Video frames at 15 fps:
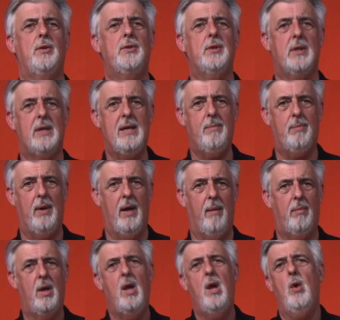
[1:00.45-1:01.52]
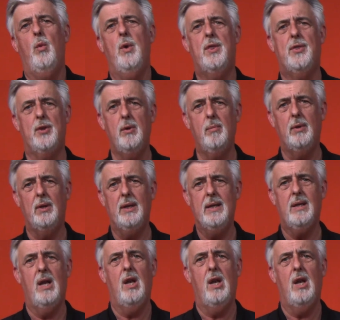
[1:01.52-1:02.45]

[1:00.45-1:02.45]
to keep up. With ThermaLink,